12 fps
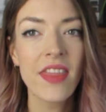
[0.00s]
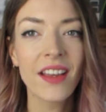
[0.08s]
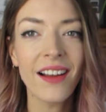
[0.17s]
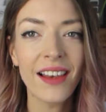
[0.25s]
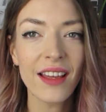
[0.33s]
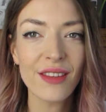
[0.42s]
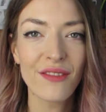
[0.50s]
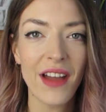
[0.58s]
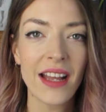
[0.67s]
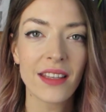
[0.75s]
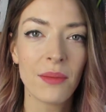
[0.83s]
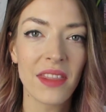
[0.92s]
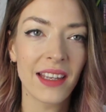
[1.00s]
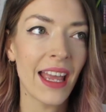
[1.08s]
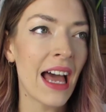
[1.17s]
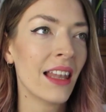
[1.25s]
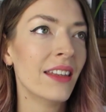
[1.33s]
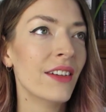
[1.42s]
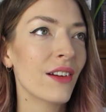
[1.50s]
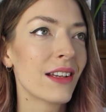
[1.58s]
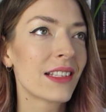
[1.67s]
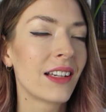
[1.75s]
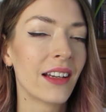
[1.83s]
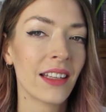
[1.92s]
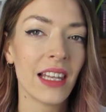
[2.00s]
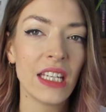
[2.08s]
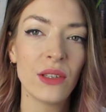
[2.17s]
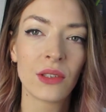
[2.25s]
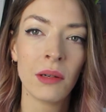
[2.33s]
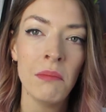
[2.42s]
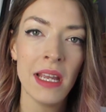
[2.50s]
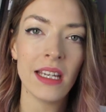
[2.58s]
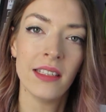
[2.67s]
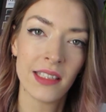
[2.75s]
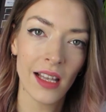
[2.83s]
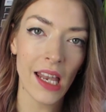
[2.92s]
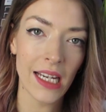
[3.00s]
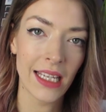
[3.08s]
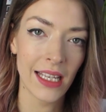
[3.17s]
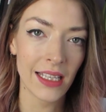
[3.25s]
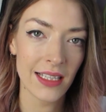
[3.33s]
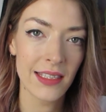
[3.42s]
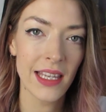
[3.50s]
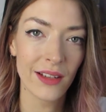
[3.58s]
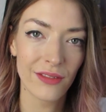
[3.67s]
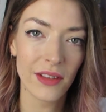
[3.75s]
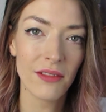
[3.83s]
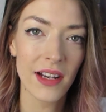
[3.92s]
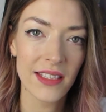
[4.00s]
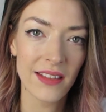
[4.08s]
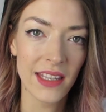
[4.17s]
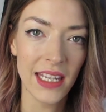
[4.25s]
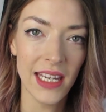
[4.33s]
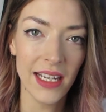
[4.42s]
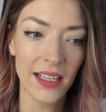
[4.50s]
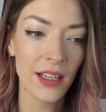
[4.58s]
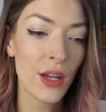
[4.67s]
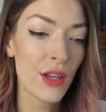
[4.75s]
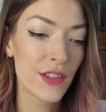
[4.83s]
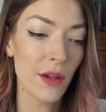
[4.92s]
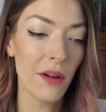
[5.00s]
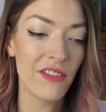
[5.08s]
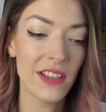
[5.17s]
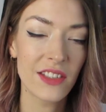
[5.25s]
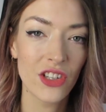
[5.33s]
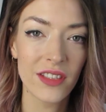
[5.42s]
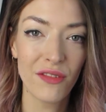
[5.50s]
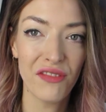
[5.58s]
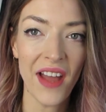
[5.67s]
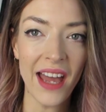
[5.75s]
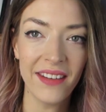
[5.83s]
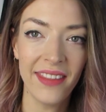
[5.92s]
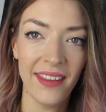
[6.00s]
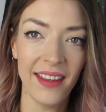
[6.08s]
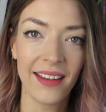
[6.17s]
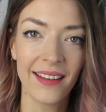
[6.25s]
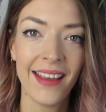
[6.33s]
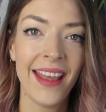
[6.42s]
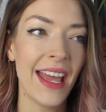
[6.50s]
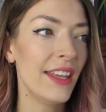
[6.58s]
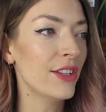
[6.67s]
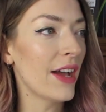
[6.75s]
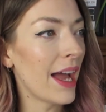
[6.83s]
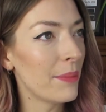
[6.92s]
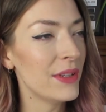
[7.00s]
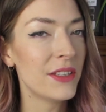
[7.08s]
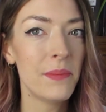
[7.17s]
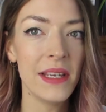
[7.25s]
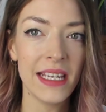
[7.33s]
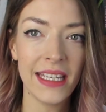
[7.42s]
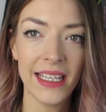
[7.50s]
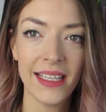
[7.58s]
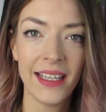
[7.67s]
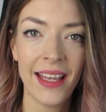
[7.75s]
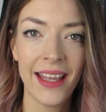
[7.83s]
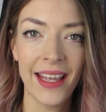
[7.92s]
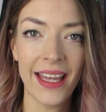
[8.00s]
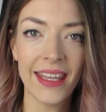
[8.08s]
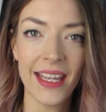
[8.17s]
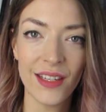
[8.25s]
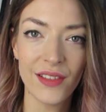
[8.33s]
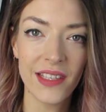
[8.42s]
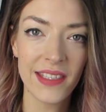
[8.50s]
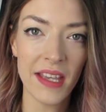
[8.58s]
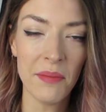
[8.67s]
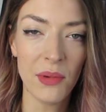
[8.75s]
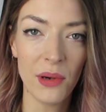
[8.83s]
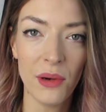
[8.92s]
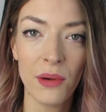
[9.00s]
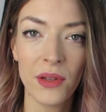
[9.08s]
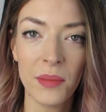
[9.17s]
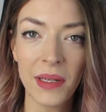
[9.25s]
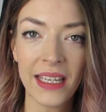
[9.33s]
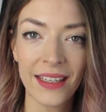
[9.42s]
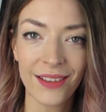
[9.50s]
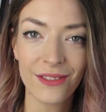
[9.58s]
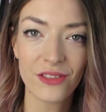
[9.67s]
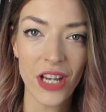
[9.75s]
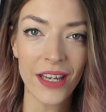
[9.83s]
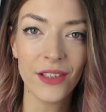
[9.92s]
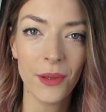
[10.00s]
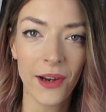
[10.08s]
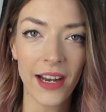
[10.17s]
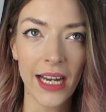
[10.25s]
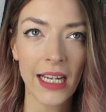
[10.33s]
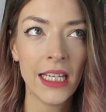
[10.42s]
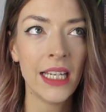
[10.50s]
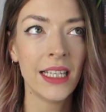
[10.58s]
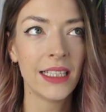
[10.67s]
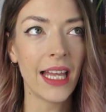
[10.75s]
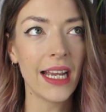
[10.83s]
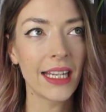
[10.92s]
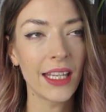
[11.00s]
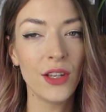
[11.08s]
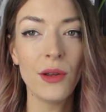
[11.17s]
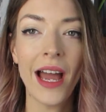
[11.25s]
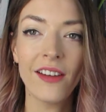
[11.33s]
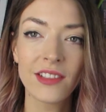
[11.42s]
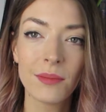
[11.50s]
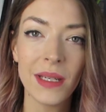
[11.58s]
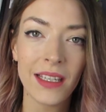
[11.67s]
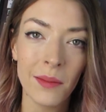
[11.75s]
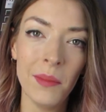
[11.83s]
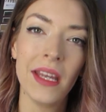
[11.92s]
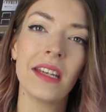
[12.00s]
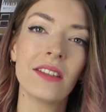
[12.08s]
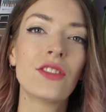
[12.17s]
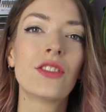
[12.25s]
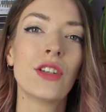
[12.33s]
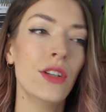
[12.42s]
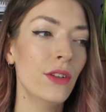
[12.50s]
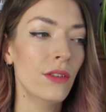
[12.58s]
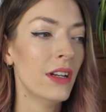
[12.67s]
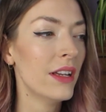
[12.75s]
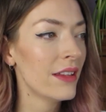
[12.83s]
think I like the fact that with a calendar it's kind of like you're committed to liking this thing for the rest of the year. So if it's just a fad thing and you happen to be in it at the end of December or the beginning of January, like you have to be committed to